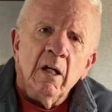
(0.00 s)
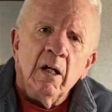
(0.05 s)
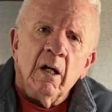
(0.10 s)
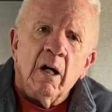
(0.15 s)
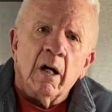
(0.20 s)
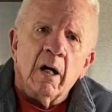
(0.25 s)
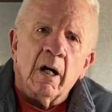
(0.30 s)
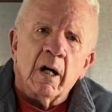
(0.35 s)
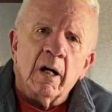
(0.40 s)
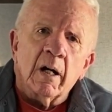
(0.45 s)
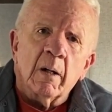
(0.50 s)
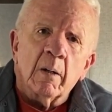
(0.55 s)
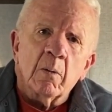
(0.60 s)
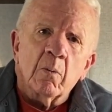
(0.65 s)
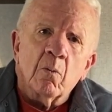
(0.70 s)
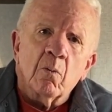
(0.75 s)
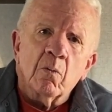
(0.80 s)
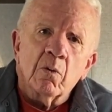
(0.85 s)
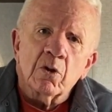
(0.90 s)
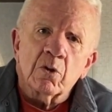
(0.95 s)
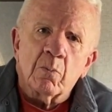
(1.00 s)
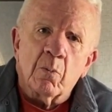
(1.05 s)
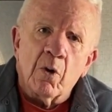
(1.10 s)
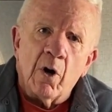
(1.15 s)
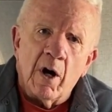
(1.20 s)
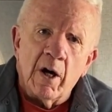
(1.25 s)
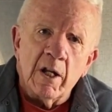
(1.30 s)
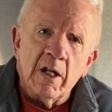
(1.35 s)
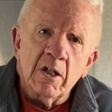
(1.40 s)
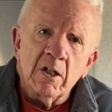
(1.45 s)
was
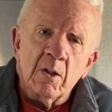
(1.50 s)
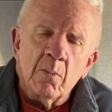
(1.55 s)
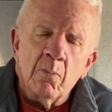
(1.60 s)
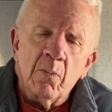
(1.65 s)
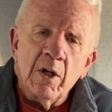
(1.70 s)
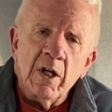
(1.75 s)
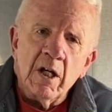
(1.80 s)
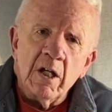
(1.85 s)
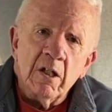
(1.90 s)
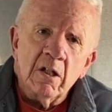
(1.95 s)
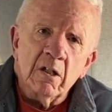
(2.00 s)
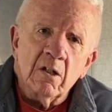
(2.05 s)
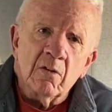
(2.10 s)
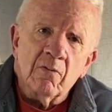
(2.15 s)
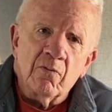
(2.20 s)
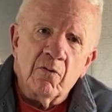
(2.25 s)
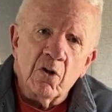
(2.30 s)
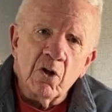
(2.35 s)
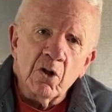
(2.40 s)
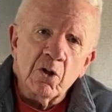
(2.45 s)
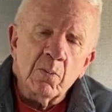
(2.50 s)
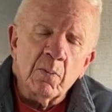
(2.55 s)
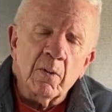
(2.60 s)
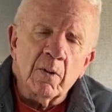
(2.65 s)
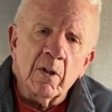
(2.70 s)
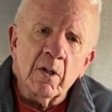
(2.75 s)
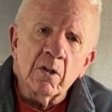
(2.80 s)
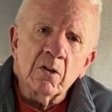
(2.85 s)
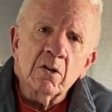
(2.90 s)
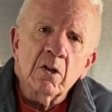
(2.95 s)
brought into being in the first
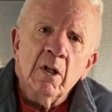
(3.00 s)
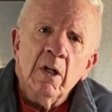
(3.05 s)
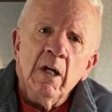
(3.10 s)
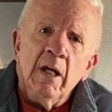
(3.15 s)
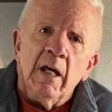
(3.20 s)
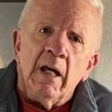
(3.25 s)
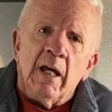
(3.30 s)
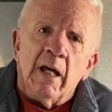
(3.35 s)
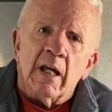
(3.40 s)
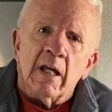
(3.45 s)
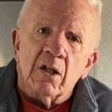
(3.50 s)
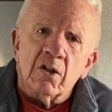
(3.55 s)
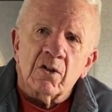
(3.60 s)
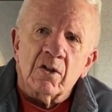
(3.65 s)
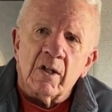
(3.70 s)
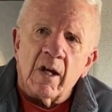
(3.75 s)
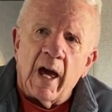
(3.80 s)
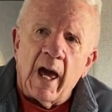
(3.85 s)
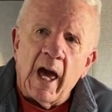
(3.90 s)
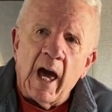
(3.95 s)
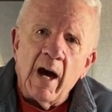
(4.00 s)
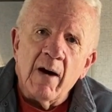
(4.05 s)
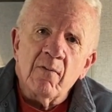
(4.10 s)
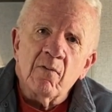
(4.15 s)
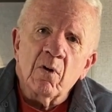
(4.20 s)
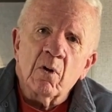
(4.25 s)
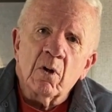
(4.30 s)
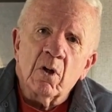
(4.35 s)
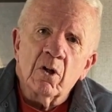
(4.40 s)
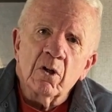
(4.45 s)
place, is to have
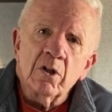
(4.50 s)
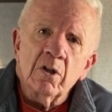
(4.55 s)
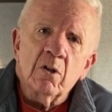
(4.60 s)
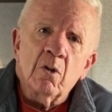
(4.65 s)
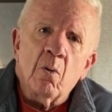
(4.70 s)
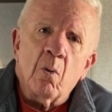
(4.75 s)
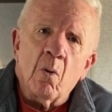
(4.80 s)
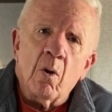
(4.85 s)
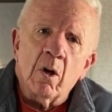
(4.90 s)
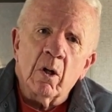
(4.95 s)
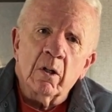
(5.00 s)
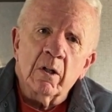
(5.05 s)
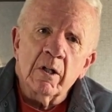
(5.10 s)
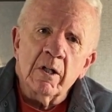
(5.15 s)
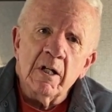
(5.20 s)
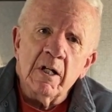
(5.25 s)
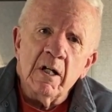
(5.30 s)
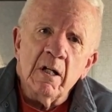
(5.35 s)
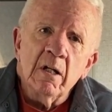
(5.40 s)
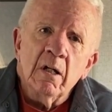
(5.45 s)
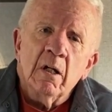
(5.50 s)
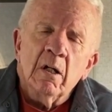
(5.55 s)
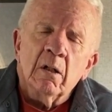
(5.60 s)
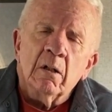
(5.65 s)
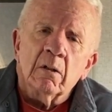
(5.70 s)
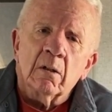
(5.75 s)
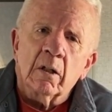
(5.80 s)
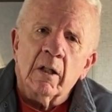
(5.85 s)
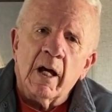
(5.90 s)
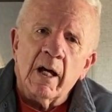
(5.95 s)
a good quality,
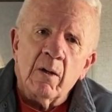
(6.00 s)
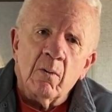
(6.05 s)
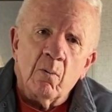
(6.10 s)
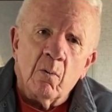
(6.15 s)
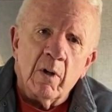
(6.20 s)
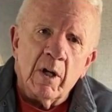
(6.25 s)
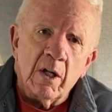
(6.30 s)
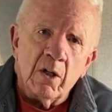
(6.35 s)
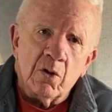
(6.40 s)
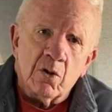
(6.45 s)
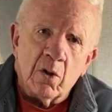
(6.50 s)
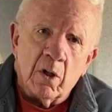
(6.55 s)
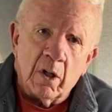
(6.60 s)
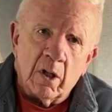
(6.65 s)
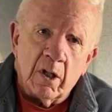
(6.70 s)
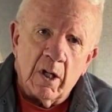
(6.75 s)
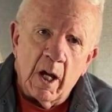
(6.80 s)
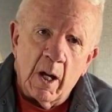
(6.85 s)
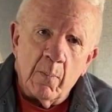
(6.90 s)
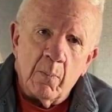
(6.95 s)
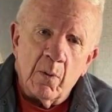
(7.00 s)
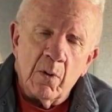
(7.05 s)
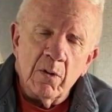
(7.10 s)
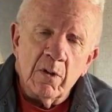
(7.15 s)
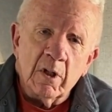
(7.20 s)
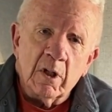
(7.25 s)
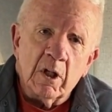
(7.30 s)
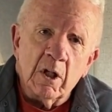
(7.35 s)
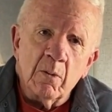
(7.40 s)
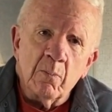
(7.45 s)
lightweight truck camper
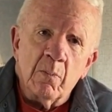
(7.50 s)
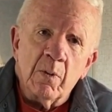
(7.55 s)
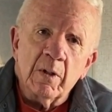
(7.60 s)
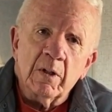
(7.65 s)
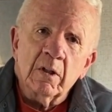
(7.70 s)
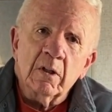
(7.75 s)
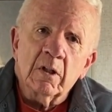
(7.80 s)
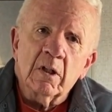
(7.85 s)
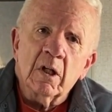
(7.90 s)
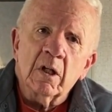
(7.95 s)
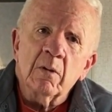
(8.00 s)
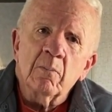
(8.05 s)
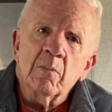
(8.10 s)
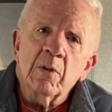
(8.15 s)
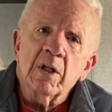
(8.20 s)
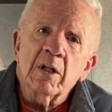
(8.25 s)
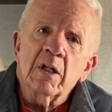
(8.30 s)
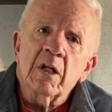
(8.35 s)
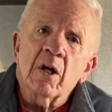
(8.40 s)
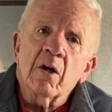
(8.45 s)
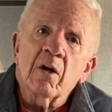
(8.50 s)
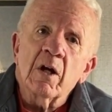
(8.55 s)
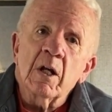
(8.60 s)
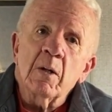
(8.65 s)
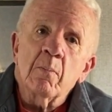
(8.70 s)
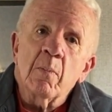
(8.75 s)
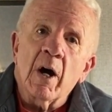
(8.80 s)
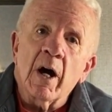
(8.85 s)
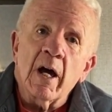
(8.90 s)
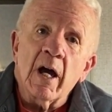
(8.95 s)
that can be carried
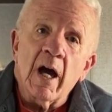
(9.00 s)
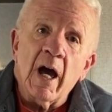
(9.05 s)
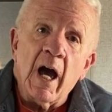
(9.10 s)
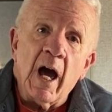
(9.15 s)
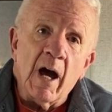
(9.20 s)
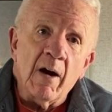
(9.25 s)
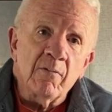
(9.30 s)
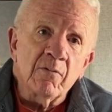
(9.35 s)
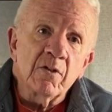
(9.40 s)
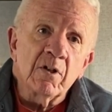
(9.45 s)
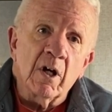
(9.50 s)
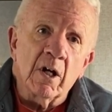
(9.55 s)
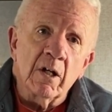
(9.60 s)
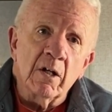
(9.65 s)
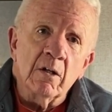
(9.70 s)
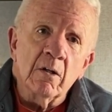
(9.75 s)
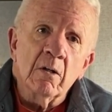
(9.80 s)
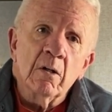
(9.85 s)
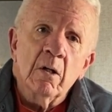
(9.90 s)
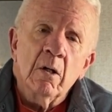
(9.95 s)
by a half-ton